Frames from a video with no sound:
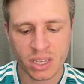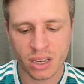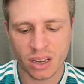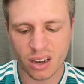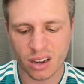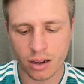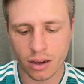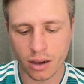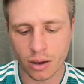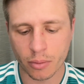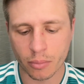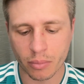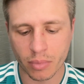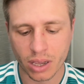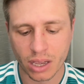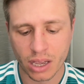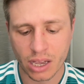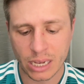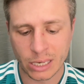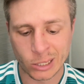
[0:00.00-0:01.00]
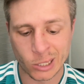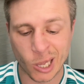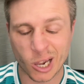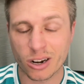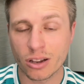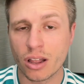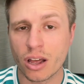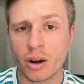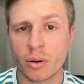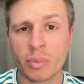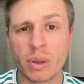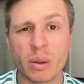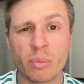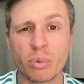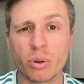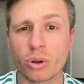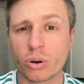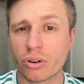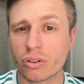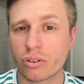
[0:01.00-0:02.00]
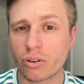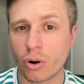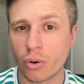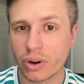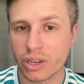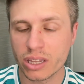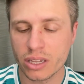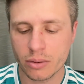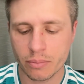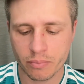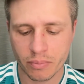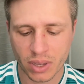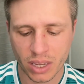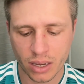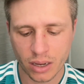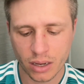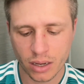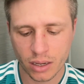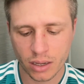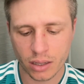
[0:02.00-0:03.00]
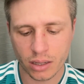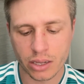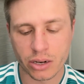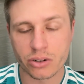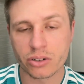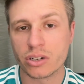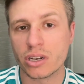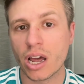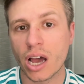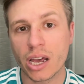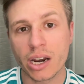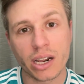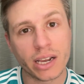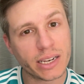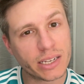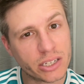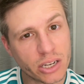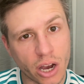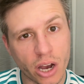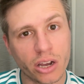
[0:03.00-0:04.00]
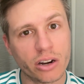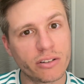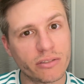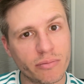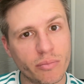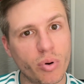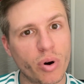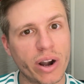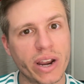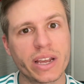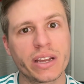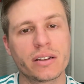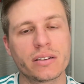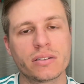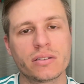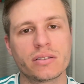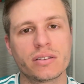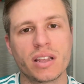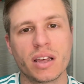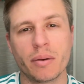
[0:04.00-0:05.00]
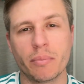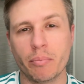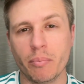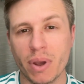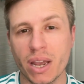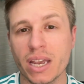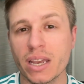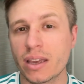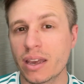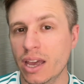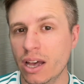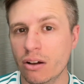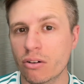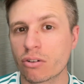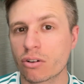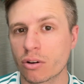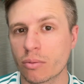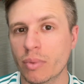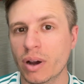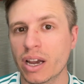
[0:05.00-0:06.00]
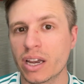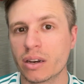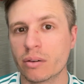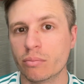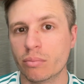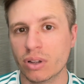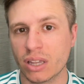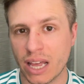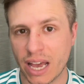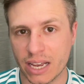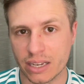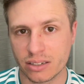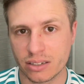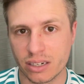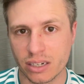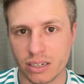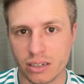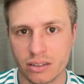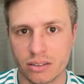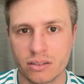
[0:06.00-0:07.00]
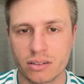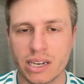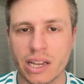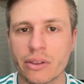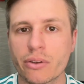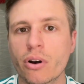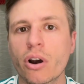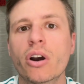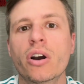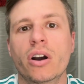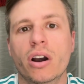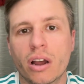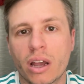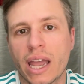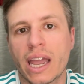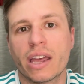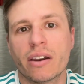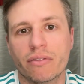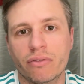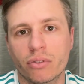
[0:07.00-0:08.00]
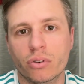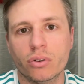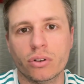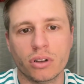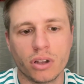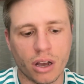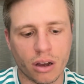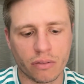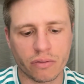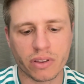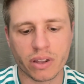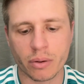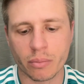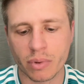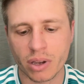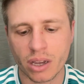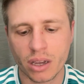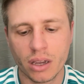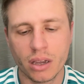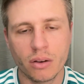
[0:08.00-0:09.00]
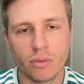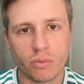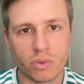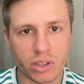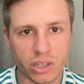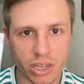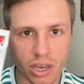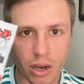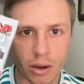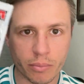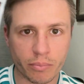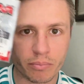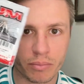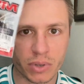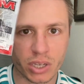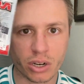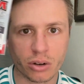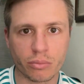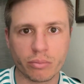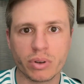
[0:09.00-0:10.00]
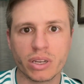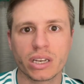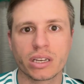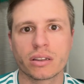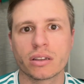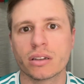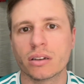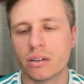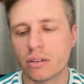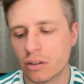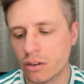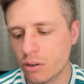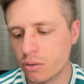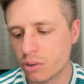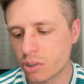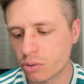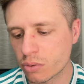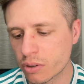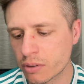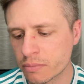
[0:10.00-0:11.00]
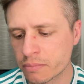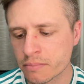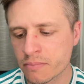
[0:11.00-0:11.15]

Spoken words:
Not a lot of people are throwing them. There's not a ton of brands that make Helgermite plastics. Now there are a handful of them, with Yum, being the newest one.